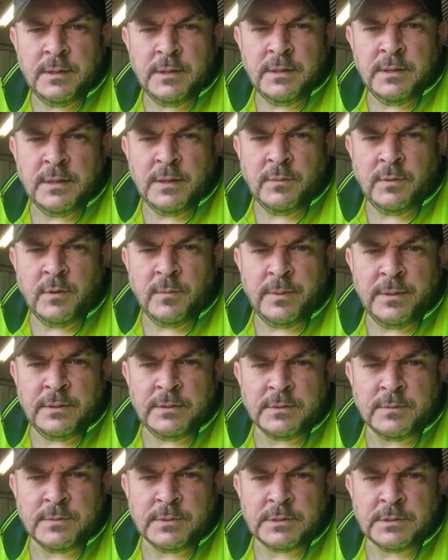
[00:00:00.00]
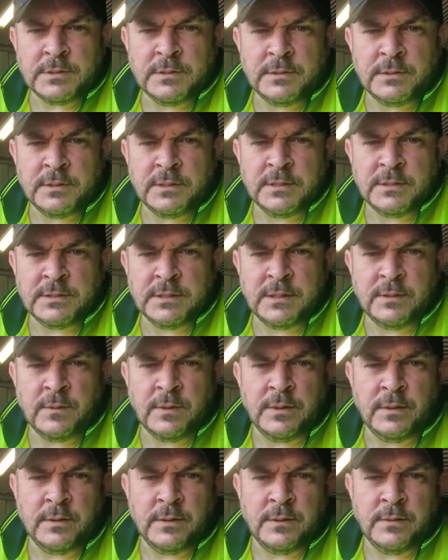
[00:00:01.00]
There will be some, you can see where
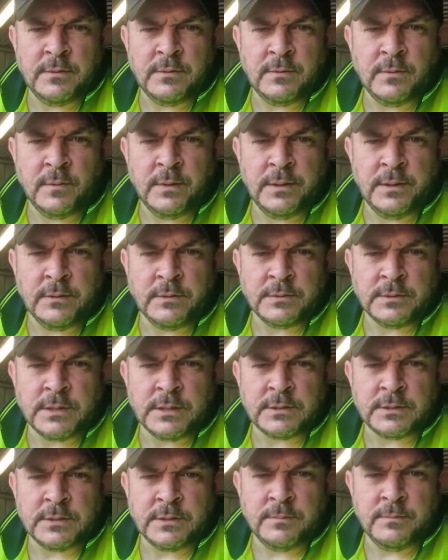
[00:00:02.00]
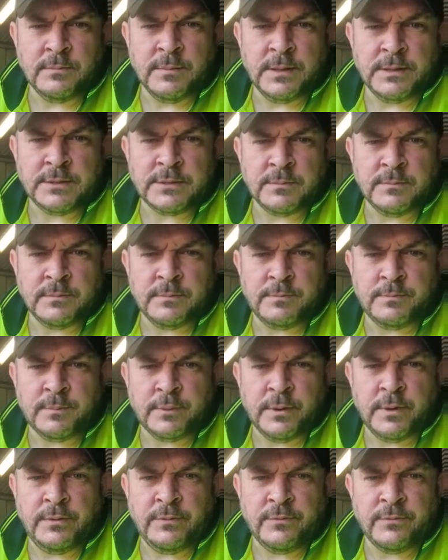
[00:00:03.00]
the wheels actually made some
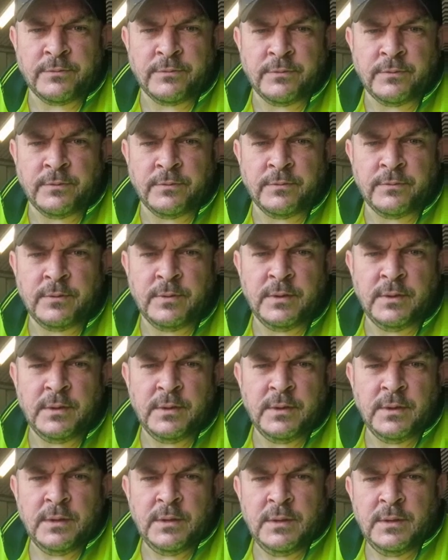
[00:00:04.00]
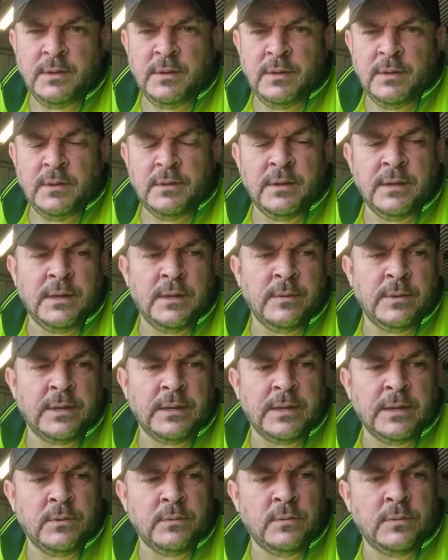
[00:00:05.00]
prints, and yeah, we can
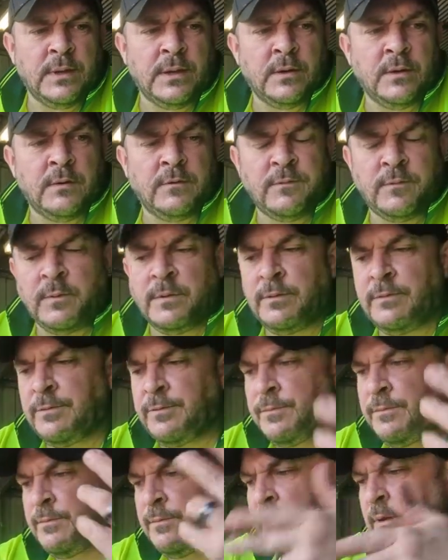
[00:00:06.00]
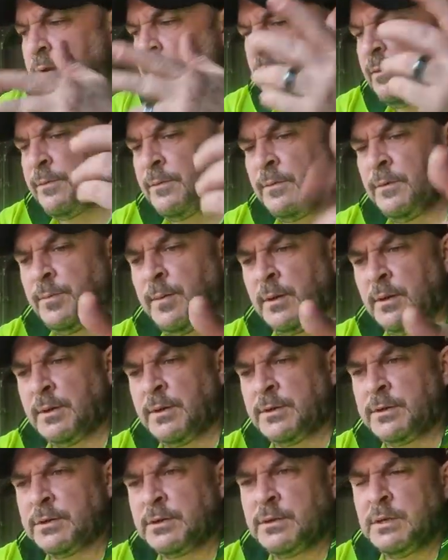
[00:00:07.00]
get all that off with the cloth and the
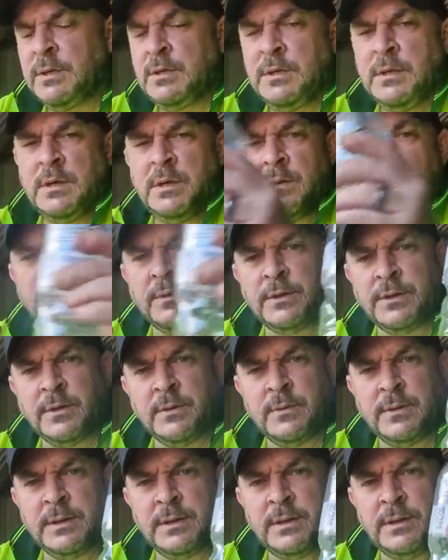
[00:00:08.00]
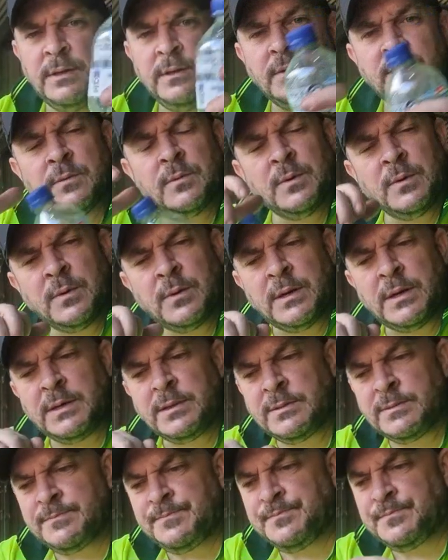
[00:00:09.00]
polish. We do need water.
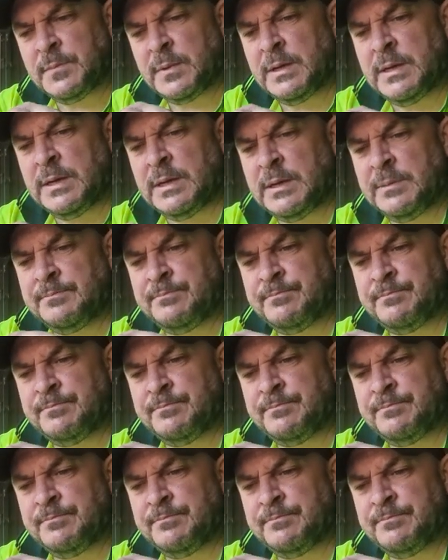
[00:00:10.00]
I